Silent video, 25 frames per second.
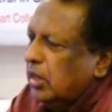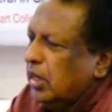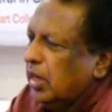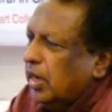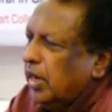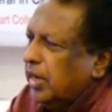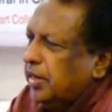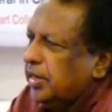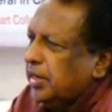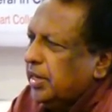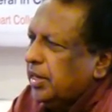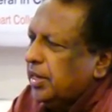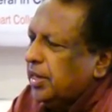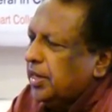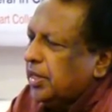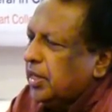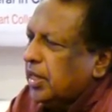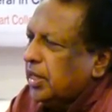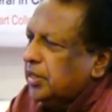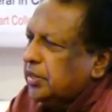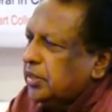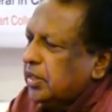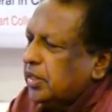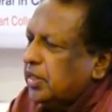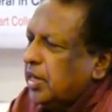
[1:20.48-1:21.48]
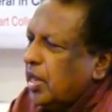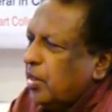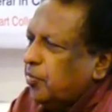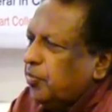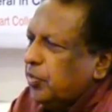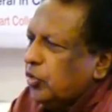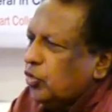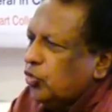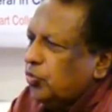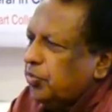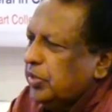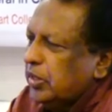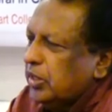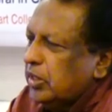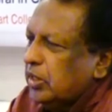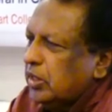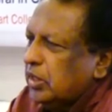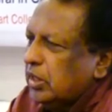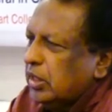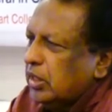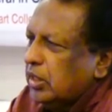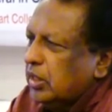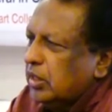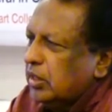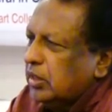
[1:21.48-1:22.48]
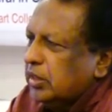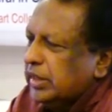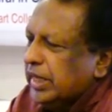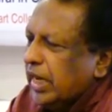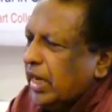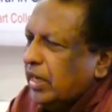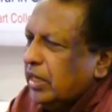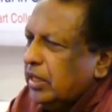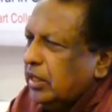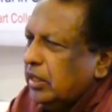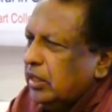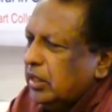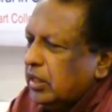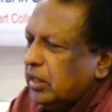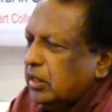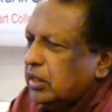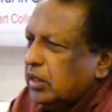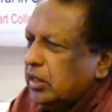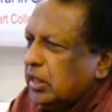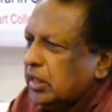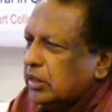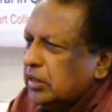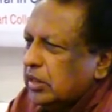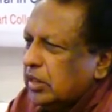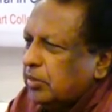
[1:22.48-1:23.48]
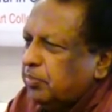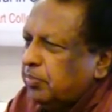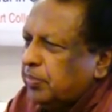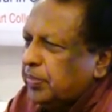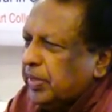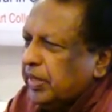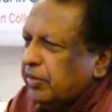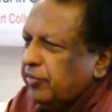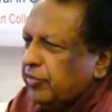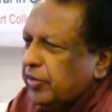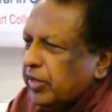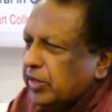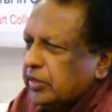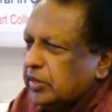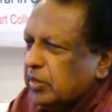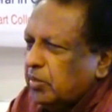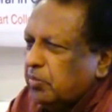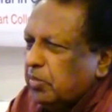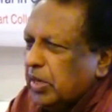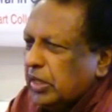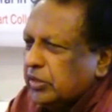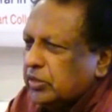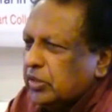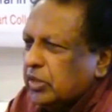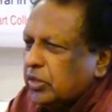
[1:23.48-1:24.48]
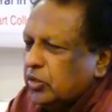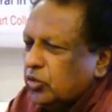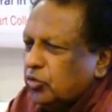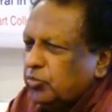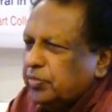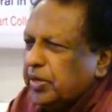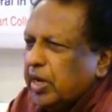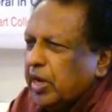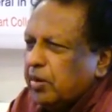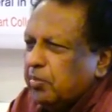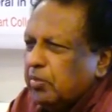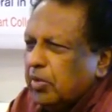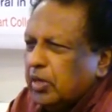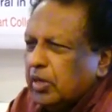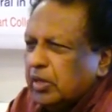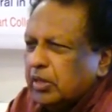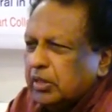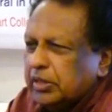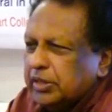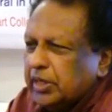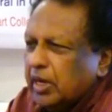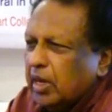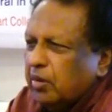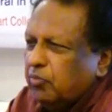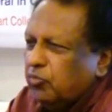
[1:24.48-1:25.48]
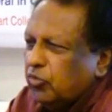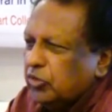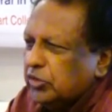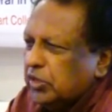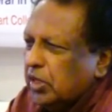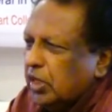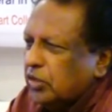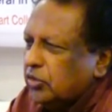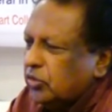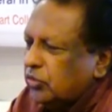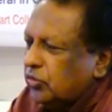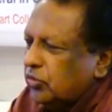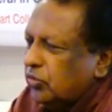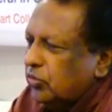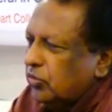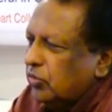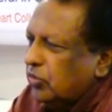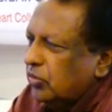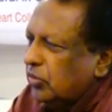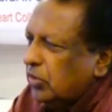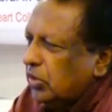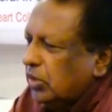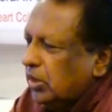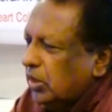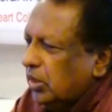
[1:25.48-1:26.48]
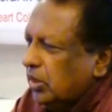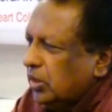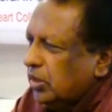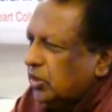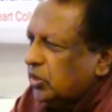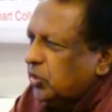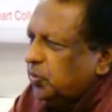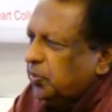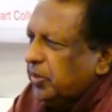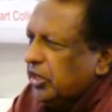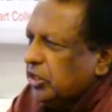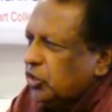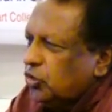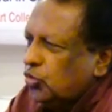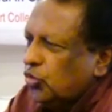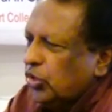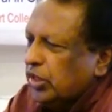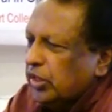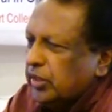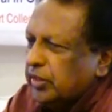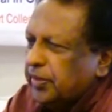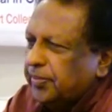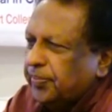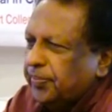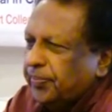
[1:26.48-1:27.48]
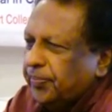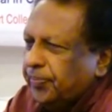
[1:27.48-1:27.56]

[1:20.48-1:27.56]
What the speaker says: And Hillary Clinton happened to be in Delhi, and as a previous ambassador to Myanmar, Shyam was asked to speak to her.